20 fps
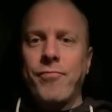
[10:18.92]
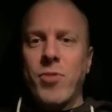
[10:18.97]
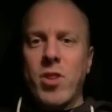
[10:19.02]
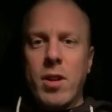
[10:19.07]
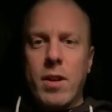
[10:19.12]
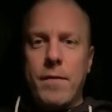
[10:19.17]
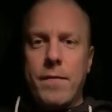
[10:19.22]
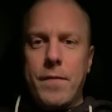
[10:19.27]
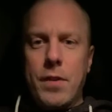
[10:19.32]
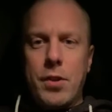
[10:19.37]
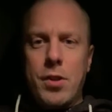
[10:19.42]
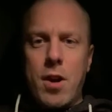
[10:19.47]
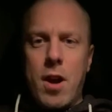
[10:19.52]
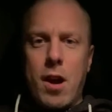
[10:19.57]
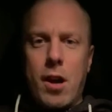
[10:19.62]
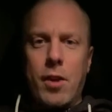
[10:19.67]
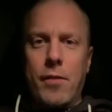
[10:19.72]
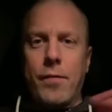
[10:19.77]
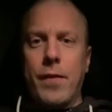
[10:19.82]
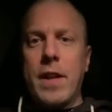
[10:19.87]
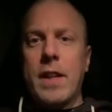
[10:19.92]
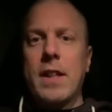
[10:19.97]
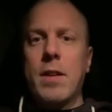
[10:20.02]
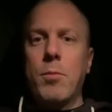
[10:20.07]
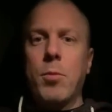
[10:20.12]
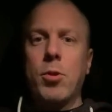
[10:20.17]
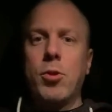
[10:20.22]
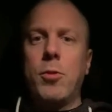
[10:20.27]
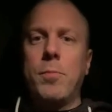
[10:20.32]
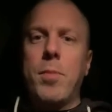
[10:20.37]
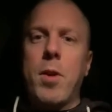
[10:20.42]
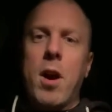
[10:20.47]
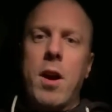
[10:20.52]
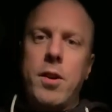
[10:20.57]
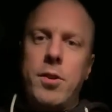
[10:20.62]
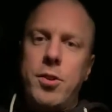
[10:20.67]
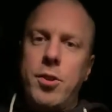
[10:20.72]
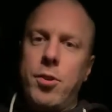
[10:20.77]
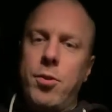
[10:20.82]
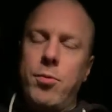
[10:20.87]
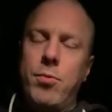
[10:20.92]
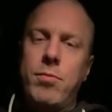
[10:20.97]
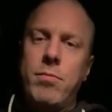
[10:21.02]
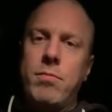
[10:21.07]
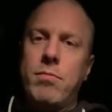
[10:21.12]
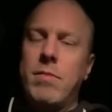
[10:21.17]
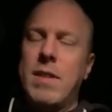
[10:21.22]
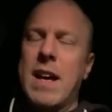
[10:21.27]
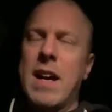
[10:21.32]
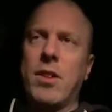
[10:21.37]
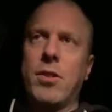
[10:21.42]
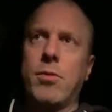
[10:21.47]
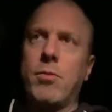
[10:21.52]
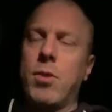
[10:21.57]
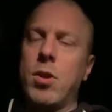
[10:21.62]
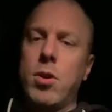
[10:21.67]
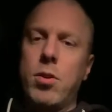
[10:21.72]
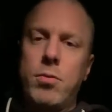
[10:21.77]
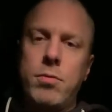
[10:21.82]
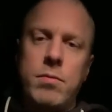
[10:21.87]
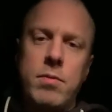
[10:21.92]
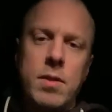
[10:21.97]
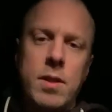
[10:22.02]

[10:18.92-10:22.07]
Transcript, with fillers: of photography, and then we'll do part two down the road.